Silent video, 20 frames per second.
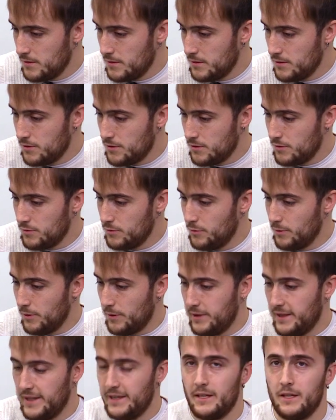So
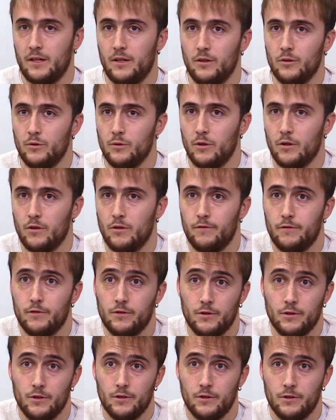thank you all
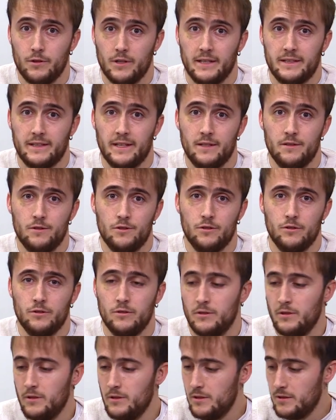for your
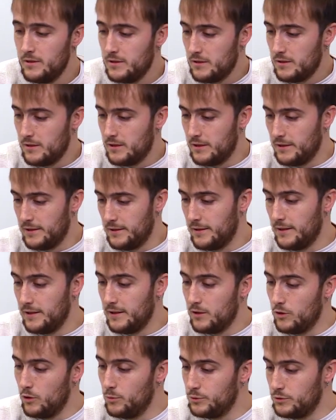attention, and I
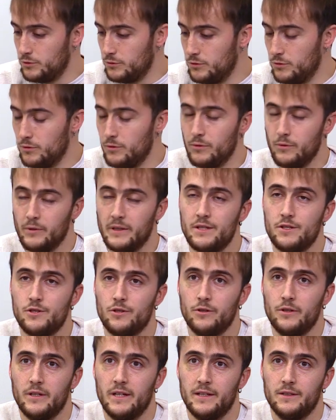hope to
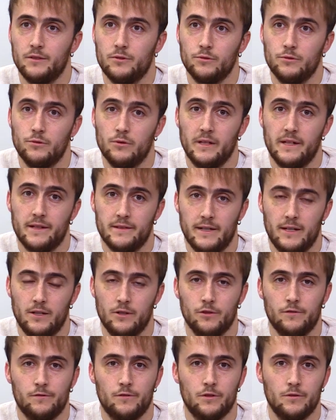enjoy and to learn a
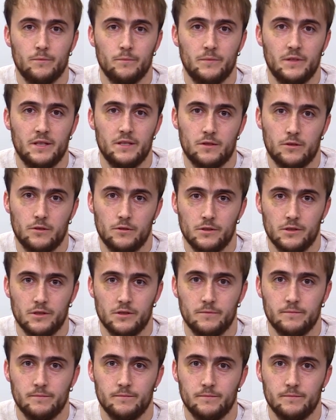lot from this course.